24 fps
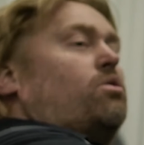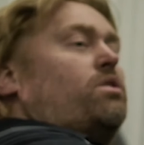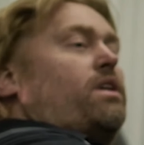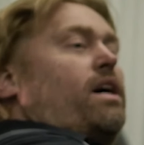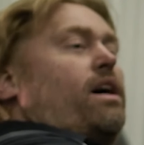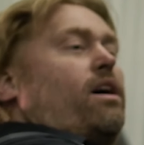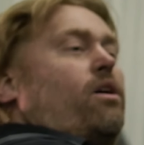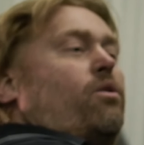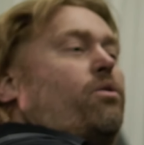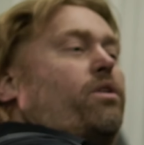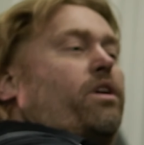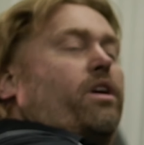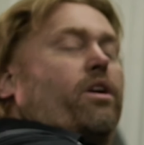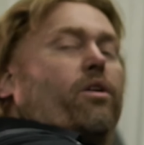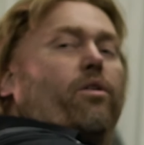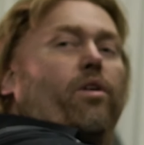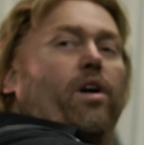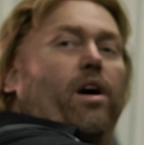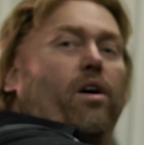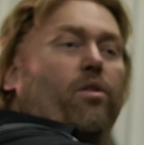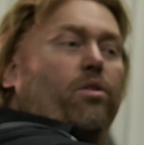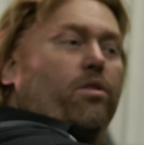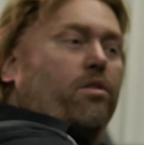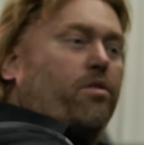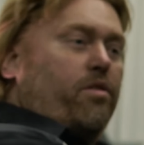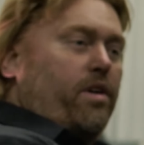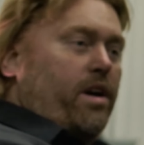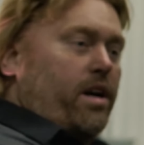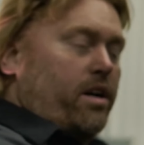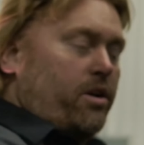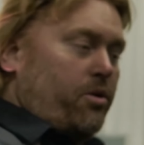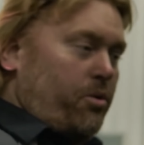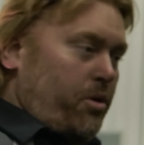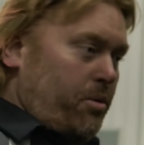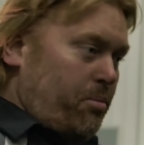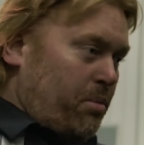goes out and around the
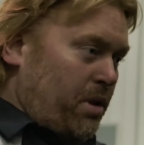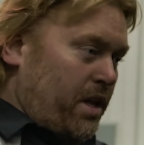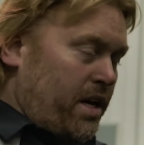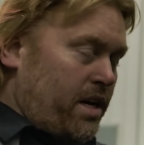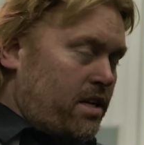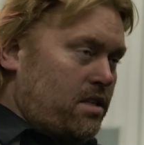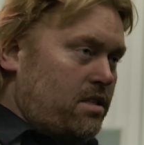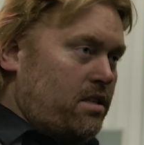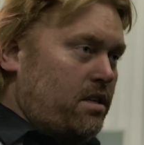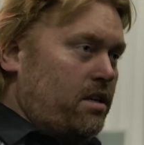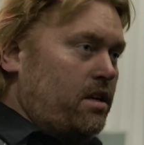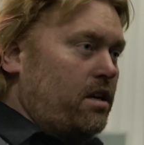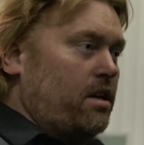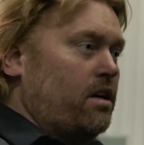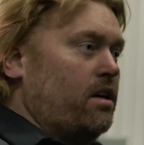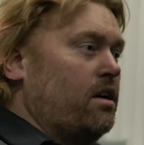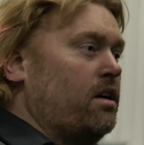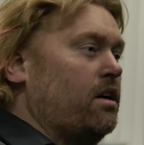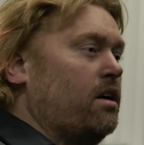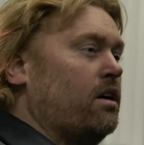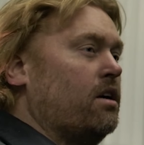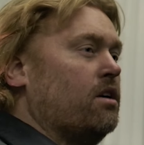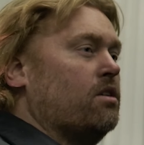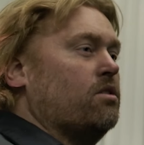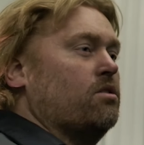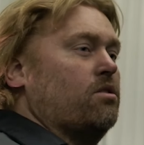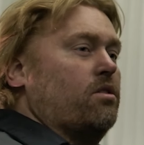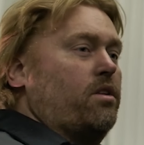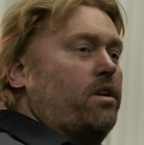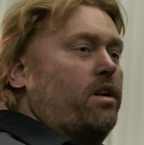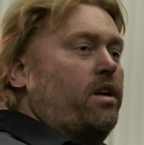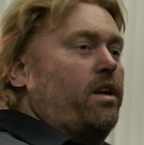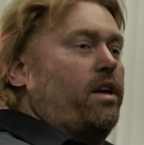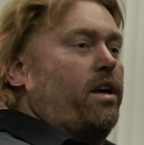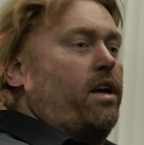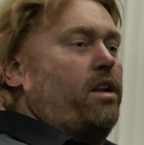factory plastic,
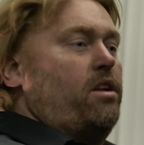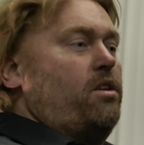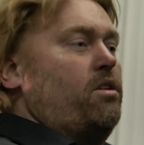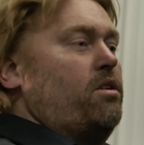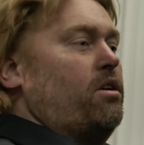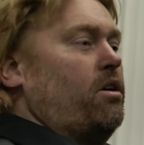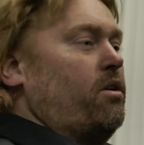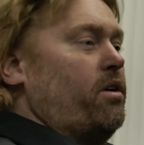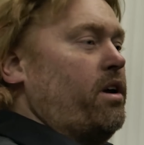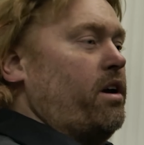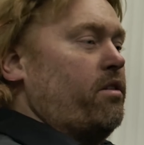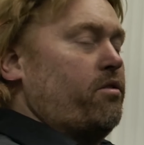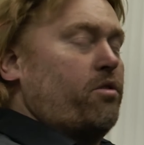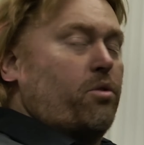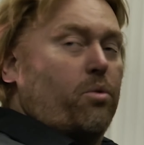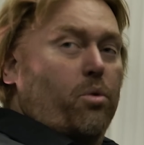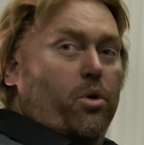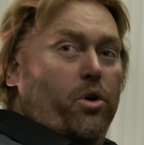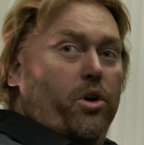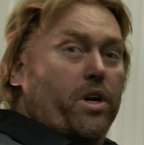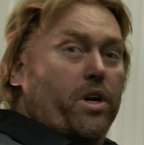so that again you don't have